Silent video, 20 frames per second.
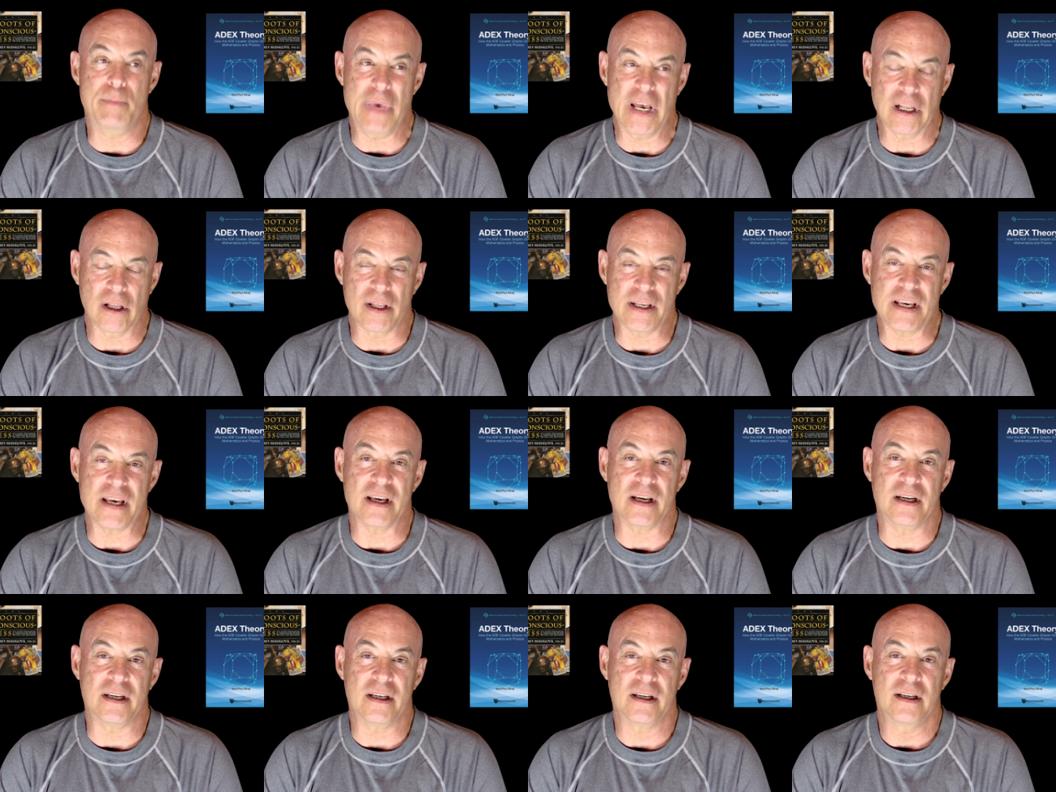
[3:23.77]

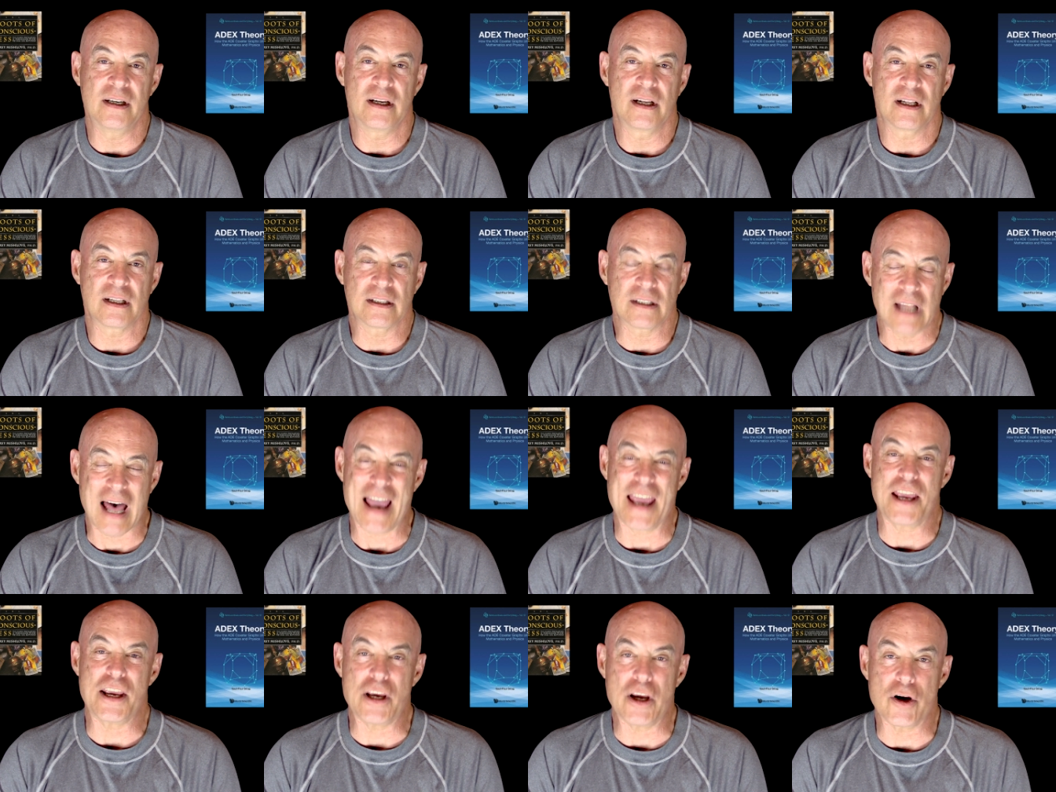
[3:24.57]
billion
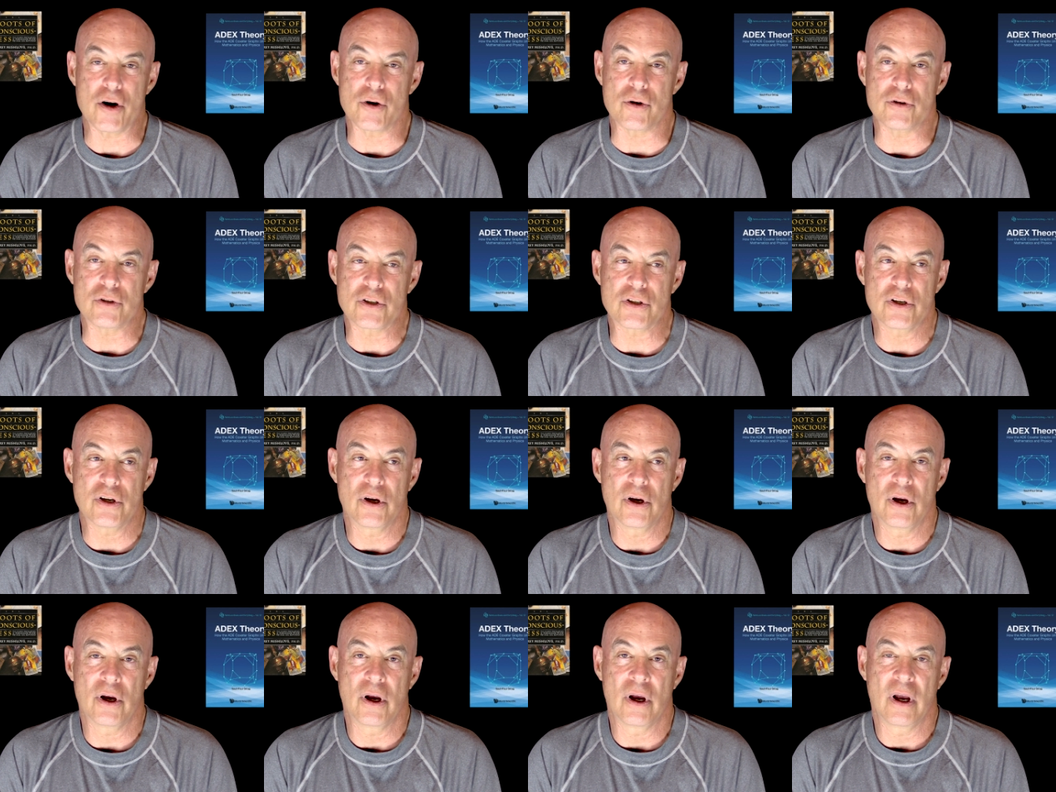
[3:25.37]
light years
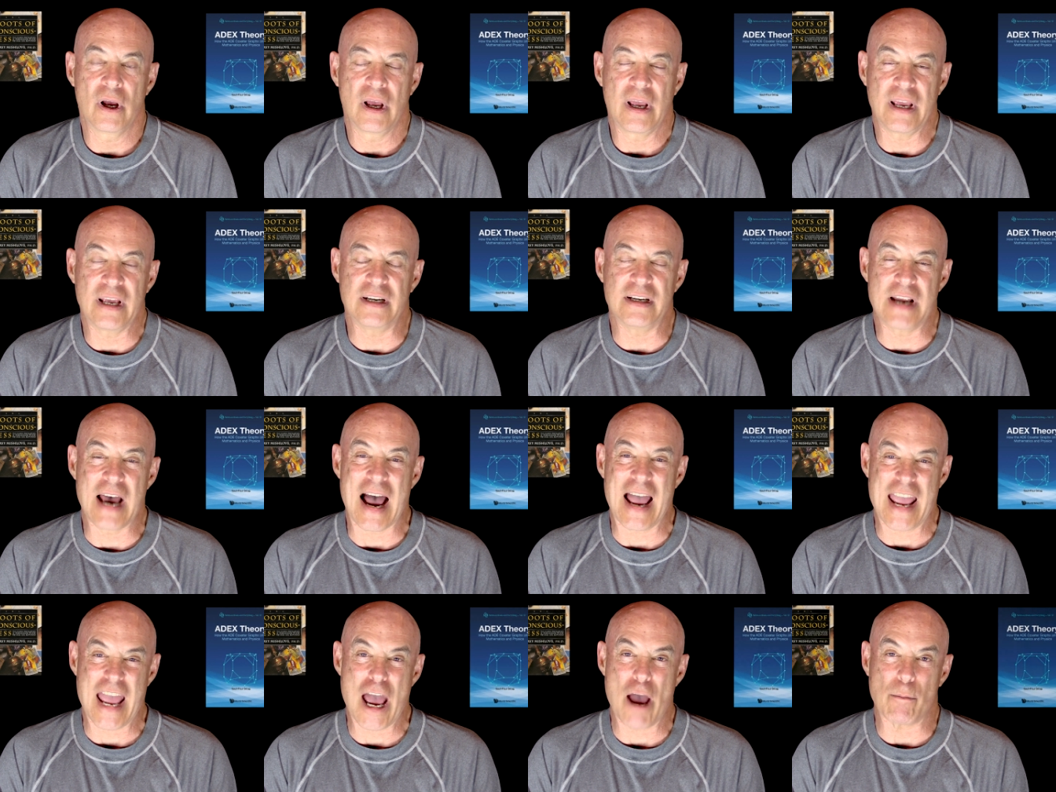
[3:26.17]
in
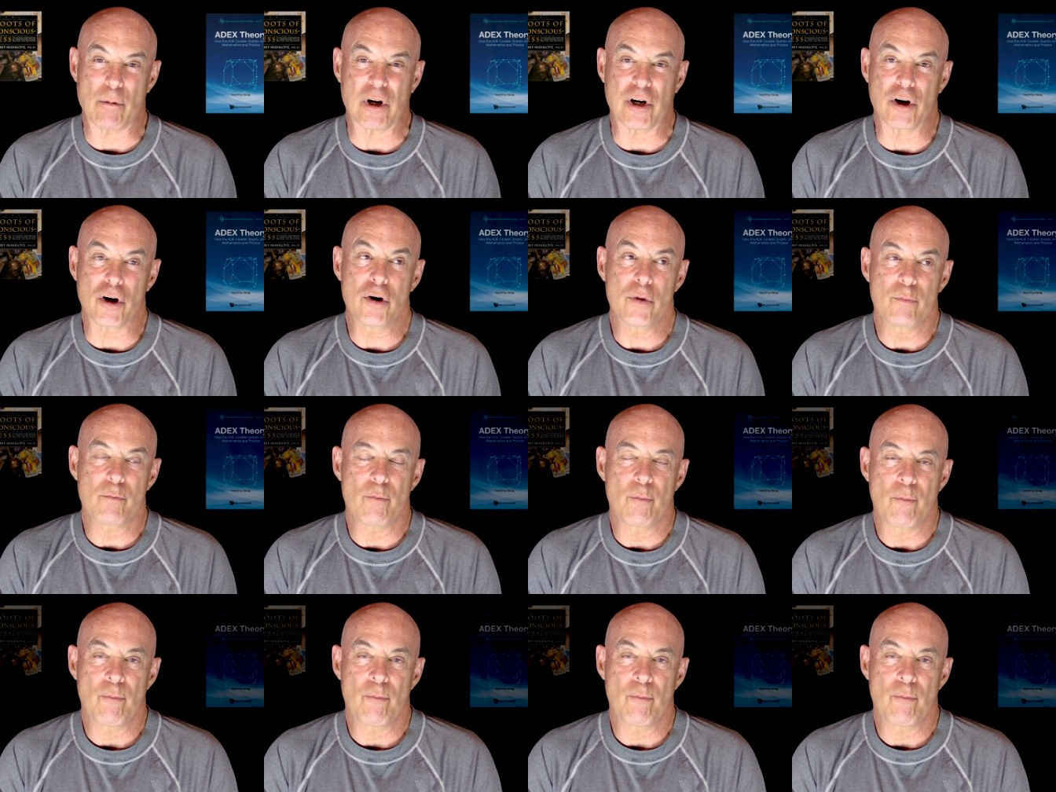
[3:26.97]
diameter